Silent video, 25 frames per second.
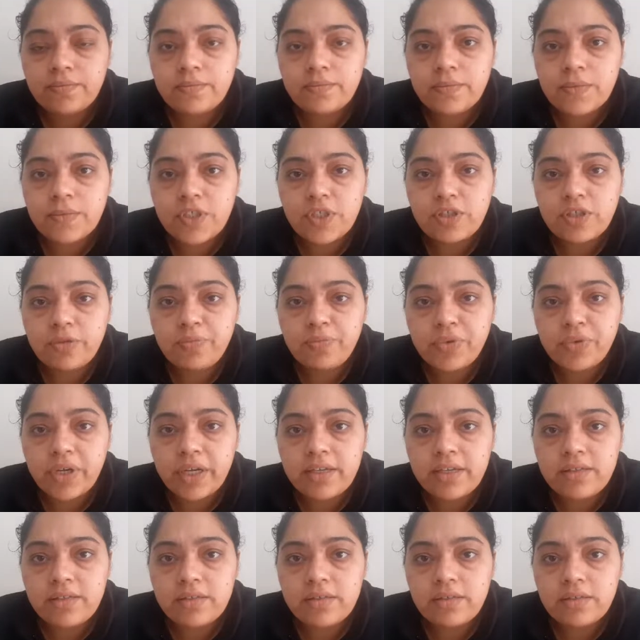
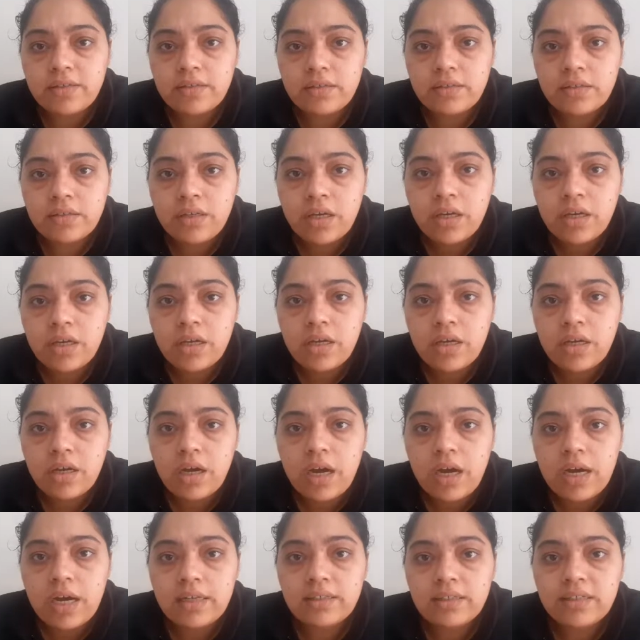surprise.
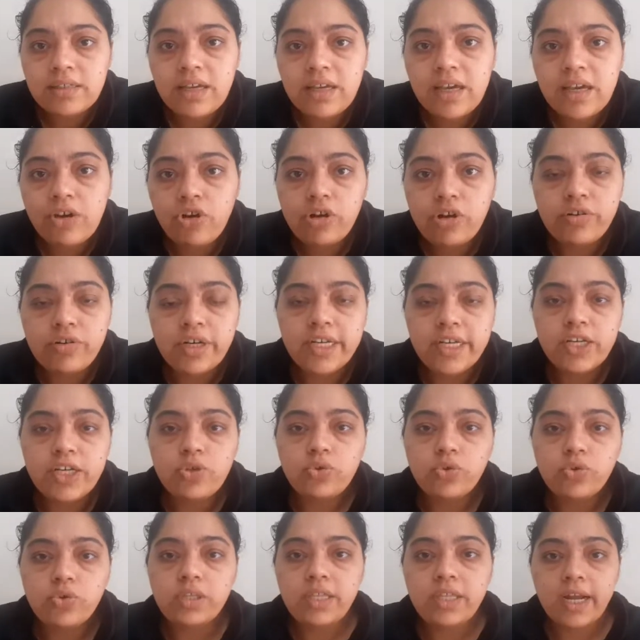Arti, I already
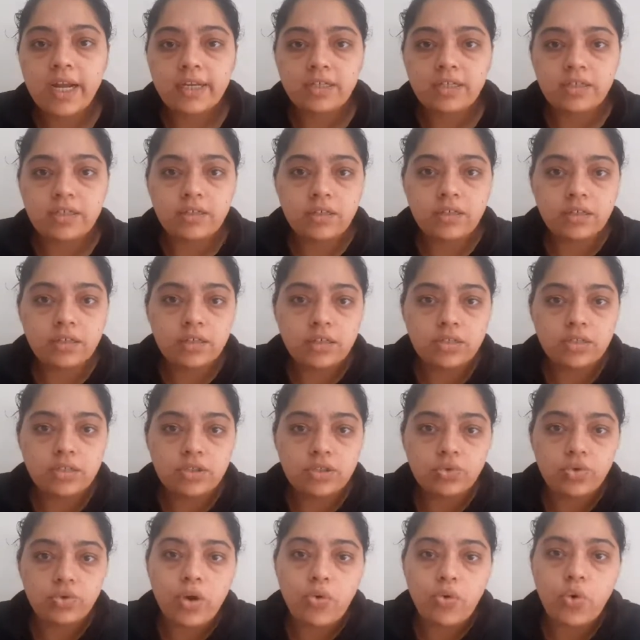told that
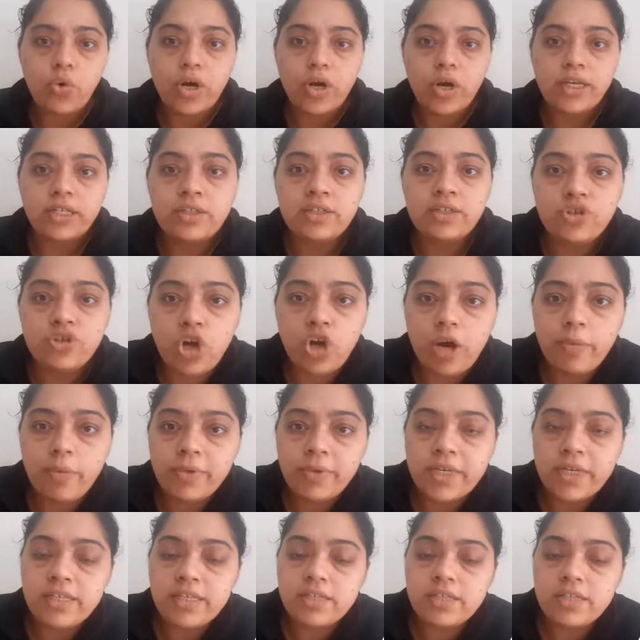to avoid the
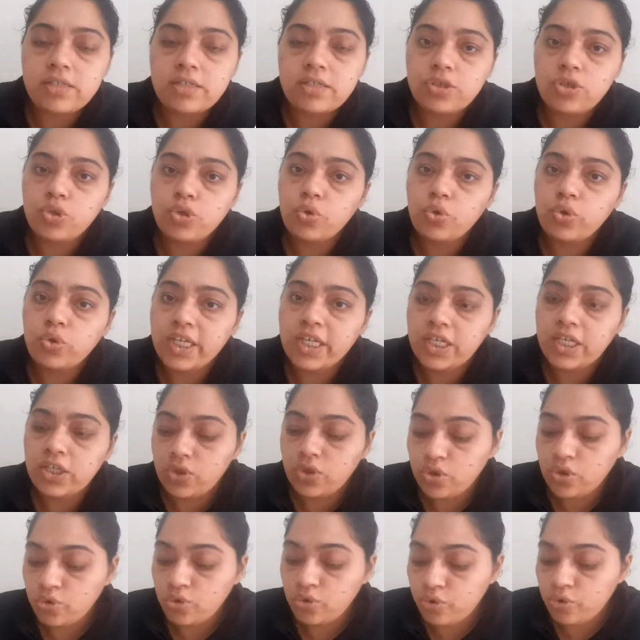droplets, you need
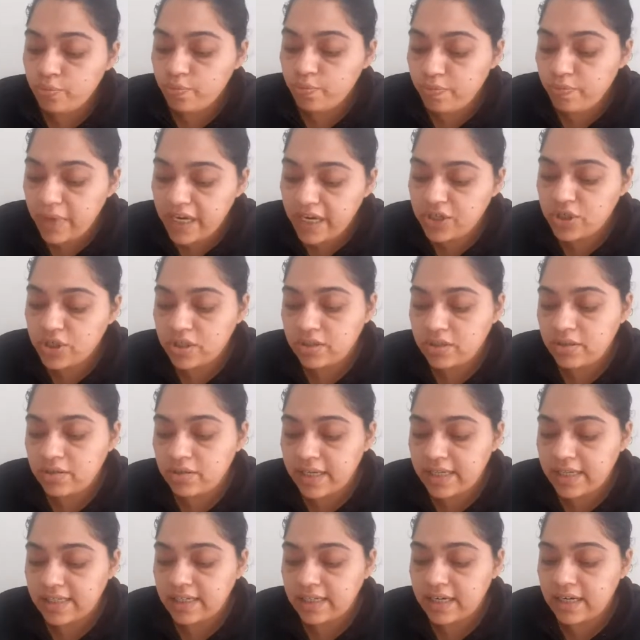to measure the
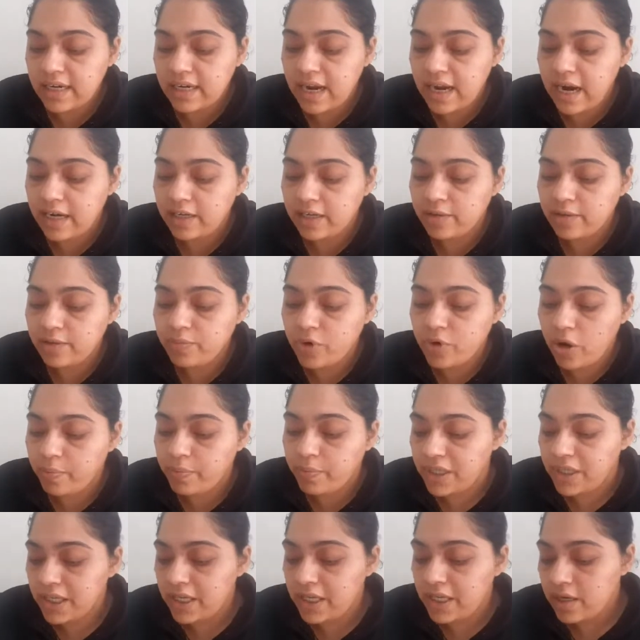resin and hardener
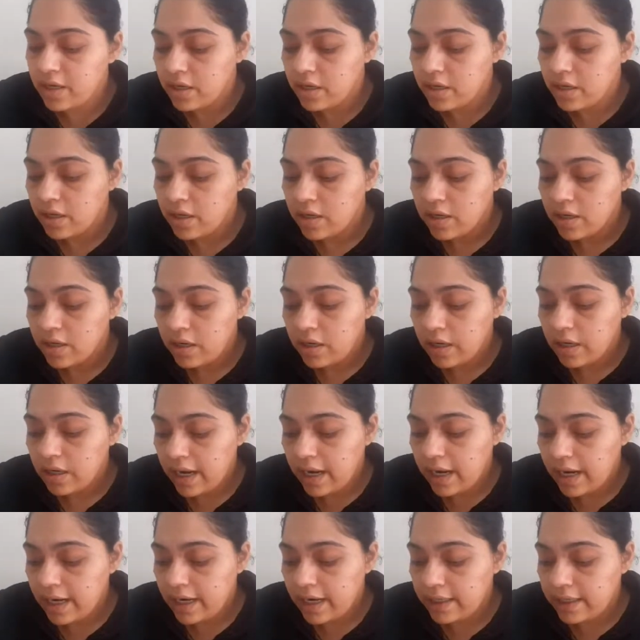properly.
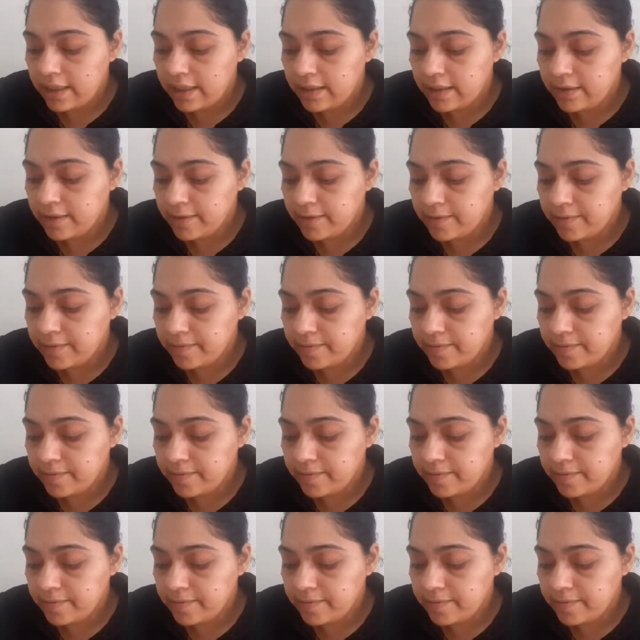And